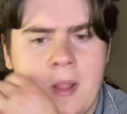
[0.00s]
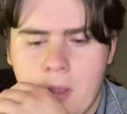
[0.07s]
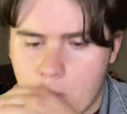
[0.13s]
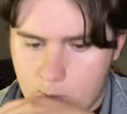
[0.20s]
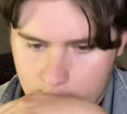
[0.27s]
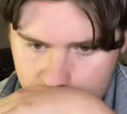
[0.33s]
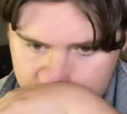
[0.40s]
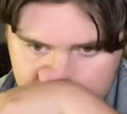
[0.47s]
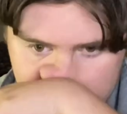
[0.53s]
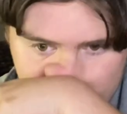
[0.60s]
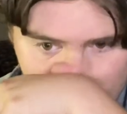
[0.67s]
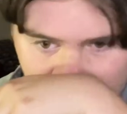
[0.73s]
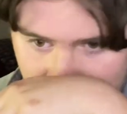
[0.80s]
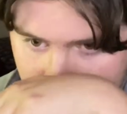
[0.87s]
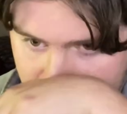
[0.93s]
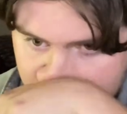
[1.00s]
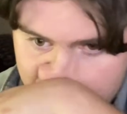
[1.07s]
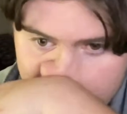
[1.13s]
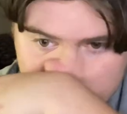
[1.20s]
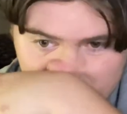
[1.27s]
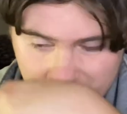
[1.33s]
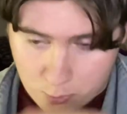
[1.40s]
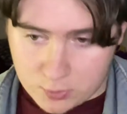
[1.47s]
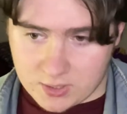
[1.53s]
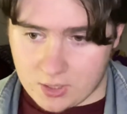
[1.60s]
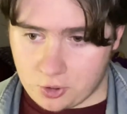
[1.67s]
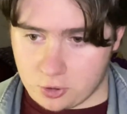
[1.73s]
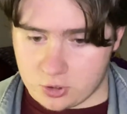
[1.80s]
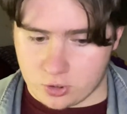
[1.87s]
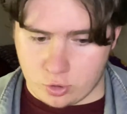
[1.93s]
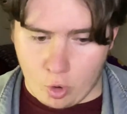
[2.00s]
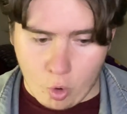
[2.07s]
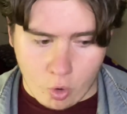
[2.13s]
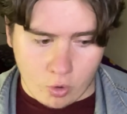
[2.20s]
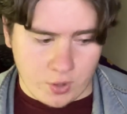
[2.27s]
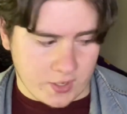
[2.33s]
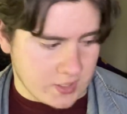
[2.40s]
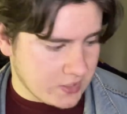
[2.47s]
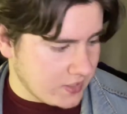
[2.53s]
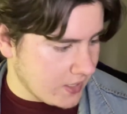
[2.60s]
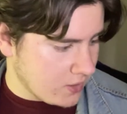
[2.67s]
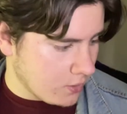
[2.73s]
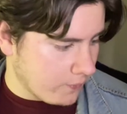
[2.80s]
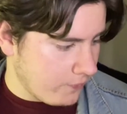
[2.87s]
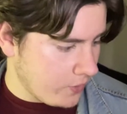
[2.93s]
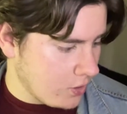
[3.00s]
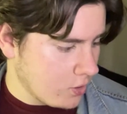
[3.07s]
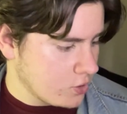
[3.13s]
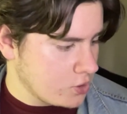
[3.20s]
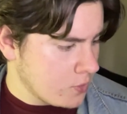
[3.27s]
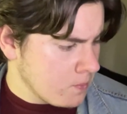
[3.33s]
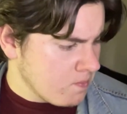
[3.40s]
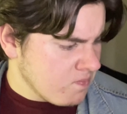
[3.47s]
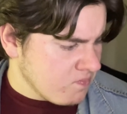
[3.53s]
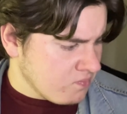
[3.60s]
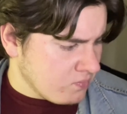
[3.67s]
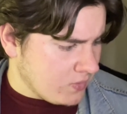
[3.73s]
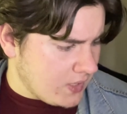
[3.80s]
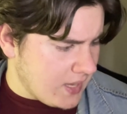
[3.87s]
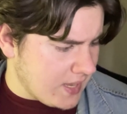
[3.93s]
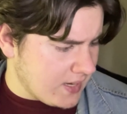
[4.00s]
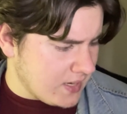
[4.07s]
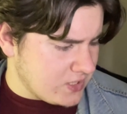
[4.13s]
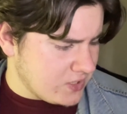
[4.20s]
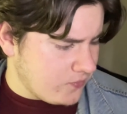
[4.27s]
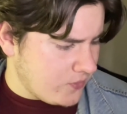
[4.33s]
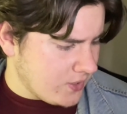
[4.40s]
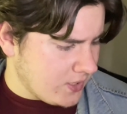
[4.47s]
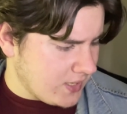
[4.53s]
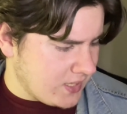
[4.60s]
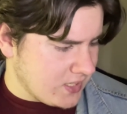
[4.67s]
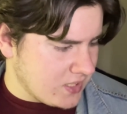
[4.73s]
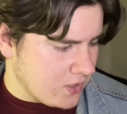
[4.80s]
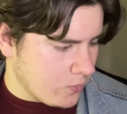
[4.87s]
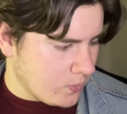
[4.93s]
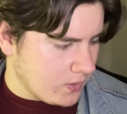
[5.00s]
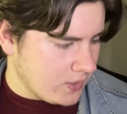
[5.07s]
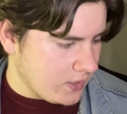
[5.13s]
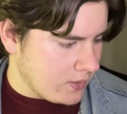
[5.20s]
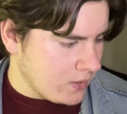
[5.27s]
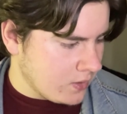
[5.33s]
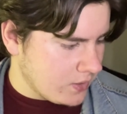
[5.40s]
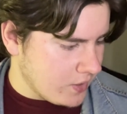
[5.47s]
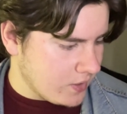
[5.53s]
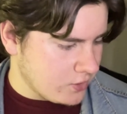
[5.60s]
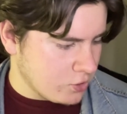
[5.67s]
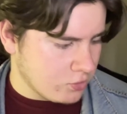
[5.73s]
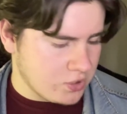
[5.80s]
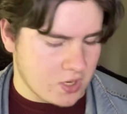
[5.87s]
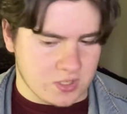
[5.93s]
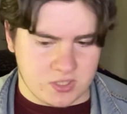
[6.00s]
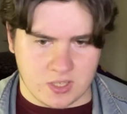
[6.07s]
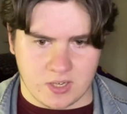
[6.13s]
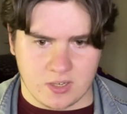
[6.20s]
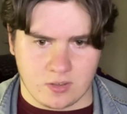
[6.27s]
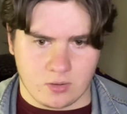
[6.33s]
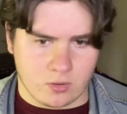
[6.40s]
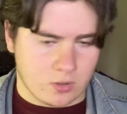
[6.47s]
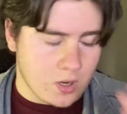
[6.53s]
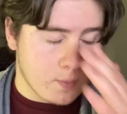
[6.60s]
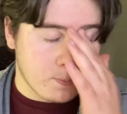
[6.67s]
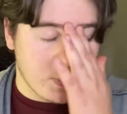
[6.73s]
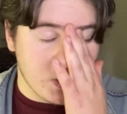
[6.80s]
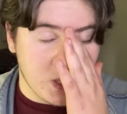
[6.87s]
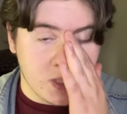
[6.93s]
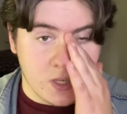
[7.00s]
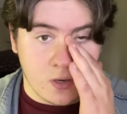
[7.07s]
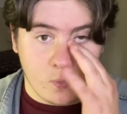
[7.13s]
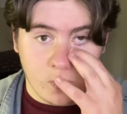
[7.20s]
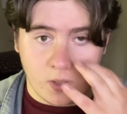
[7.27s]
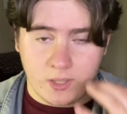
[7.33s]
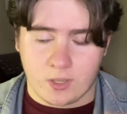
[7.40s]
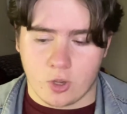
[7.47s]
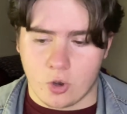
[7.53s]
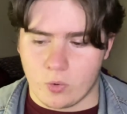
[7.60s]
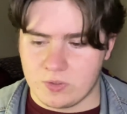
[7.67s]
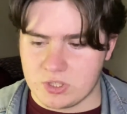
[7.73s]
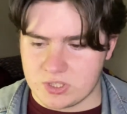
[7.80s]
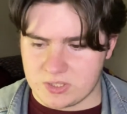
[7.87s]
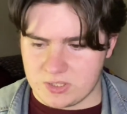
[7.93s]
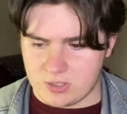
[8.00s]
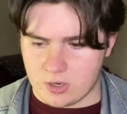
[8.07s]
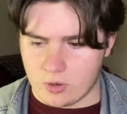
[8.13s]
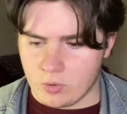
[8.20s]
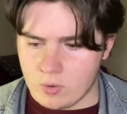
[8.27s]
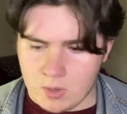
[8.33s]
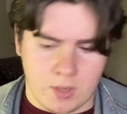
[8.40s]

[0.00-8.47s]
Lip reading: While this movie, the idea was that there's this hole that could get your fears, and I just feel like he didn't really, that Joe Dante and company didn't really go and just, you know,